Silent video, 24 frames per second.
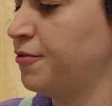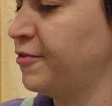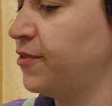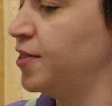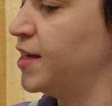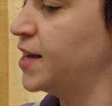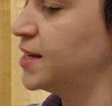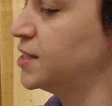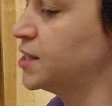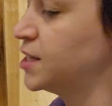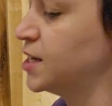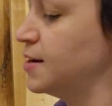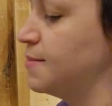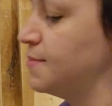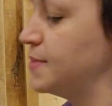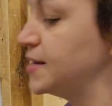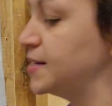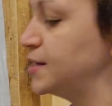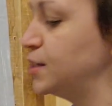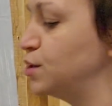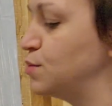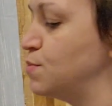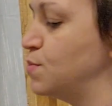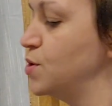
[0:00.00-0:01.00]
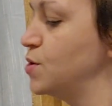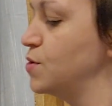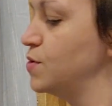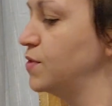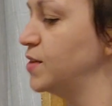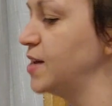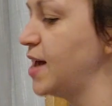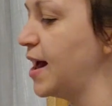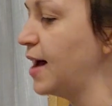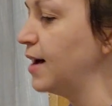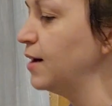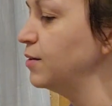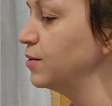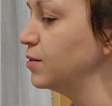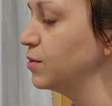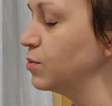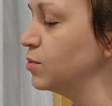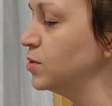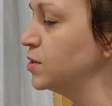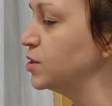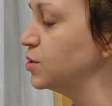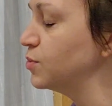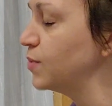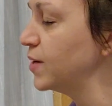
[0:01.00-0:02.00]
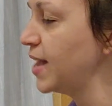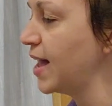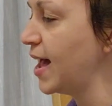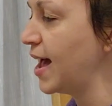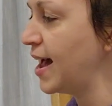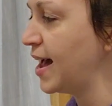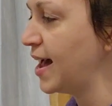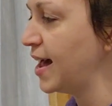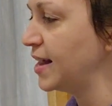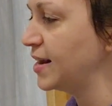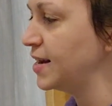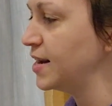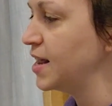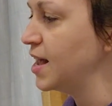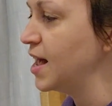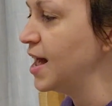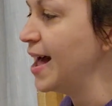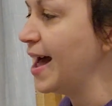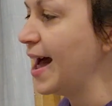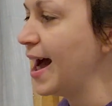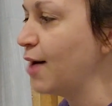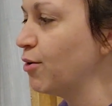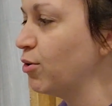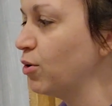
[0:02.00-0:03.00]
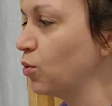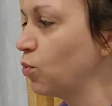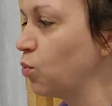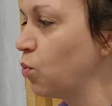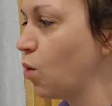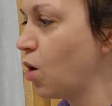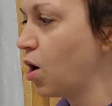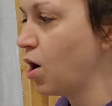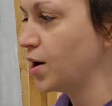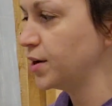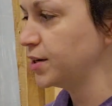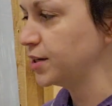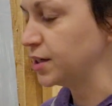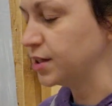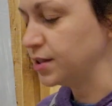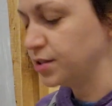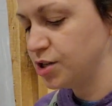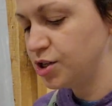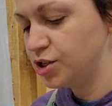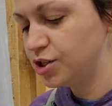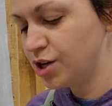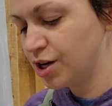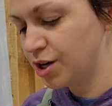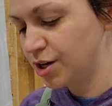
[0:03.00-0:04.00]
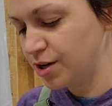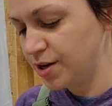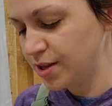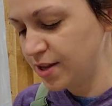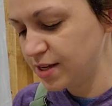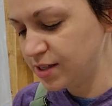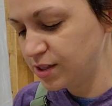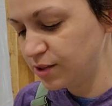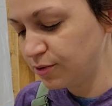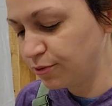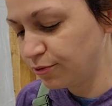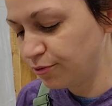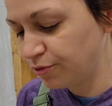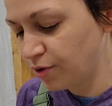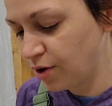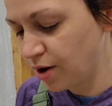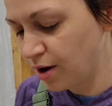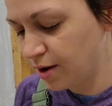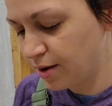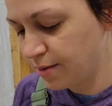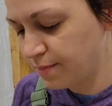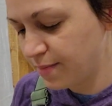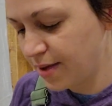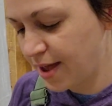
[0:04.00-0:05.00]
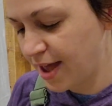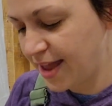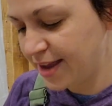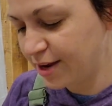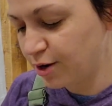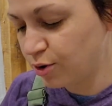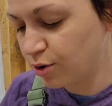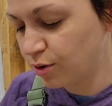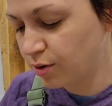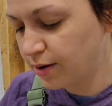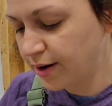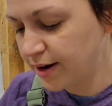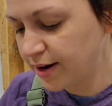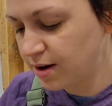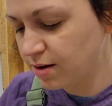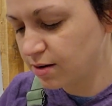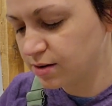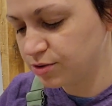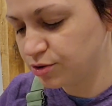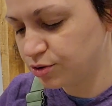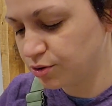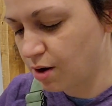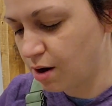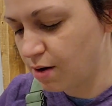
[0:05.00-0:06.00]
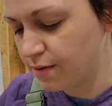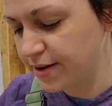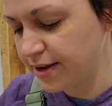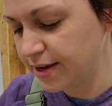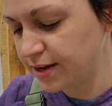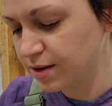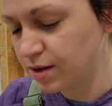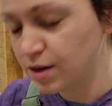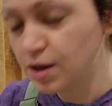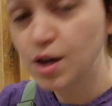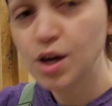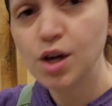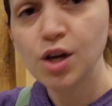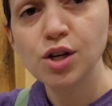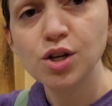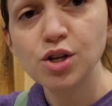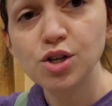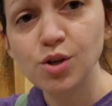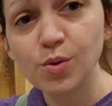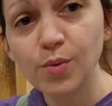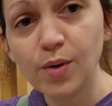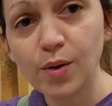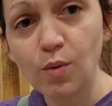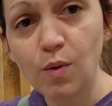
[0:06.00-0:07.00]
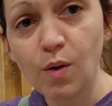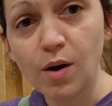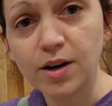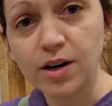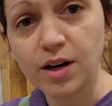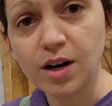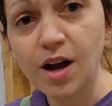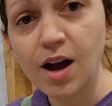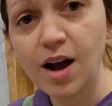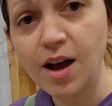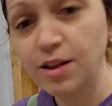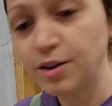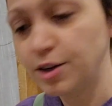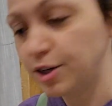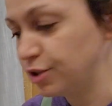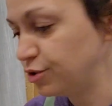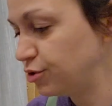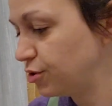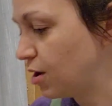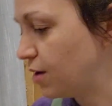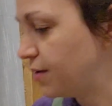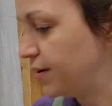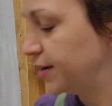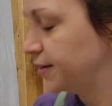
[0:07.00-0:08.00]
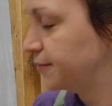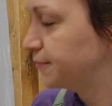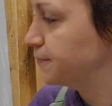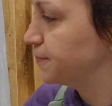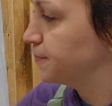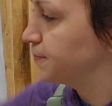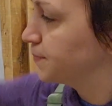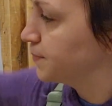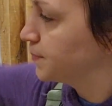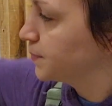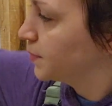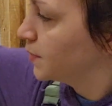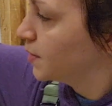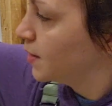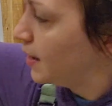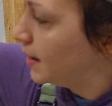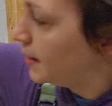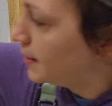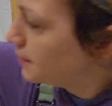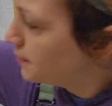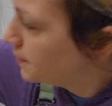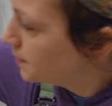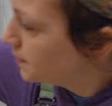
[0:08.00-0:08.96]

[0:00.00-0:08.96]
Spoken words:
That's going to be smoothed out once we add our water to turn this from a crayon drawing to a watercolor drawing. Okay.